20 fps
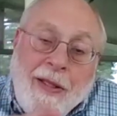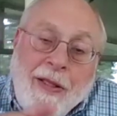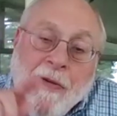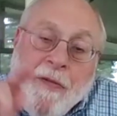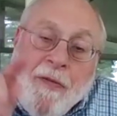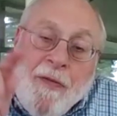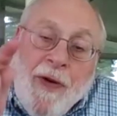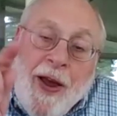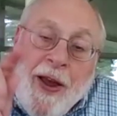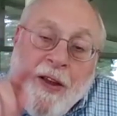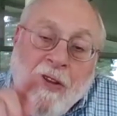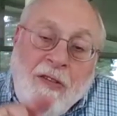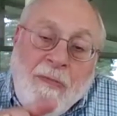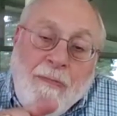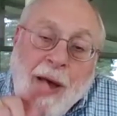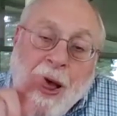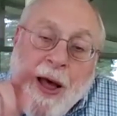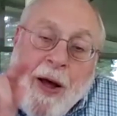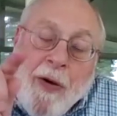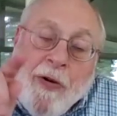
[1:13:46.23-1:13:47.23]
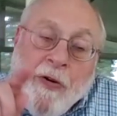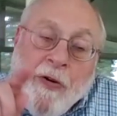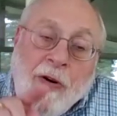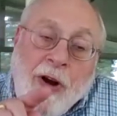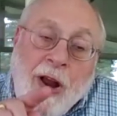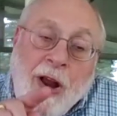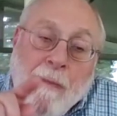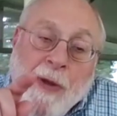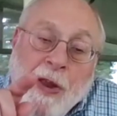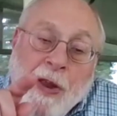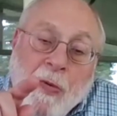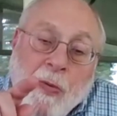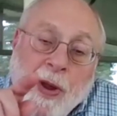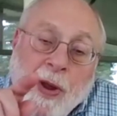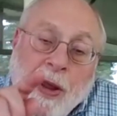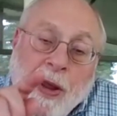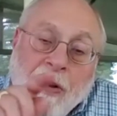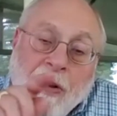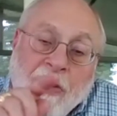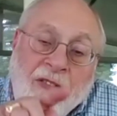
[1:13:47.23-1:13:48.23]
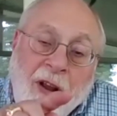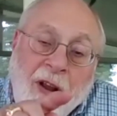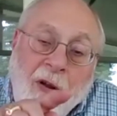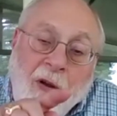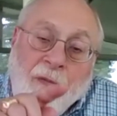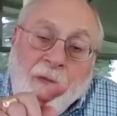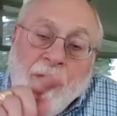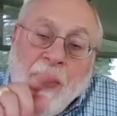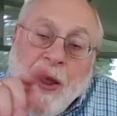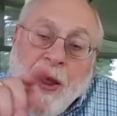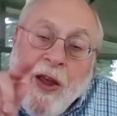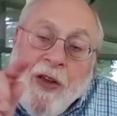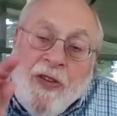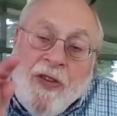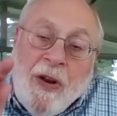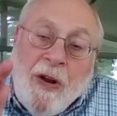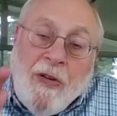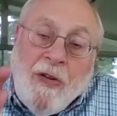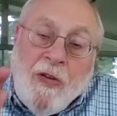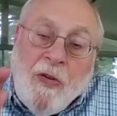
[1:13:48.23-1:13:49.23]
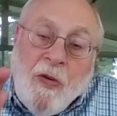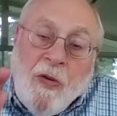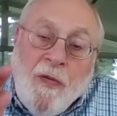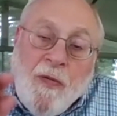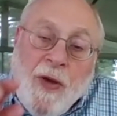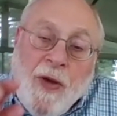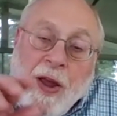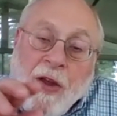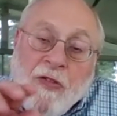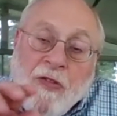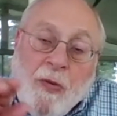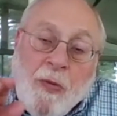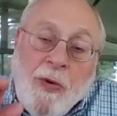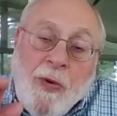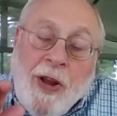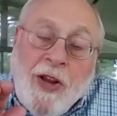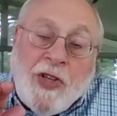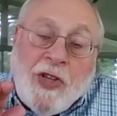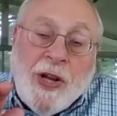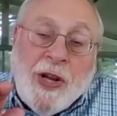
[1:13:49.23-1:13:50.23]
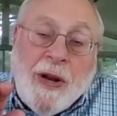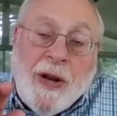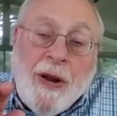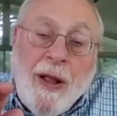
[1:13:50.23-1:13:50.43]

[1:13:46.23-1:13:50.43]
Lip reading: the phase boundary between a single phase and a two-phase region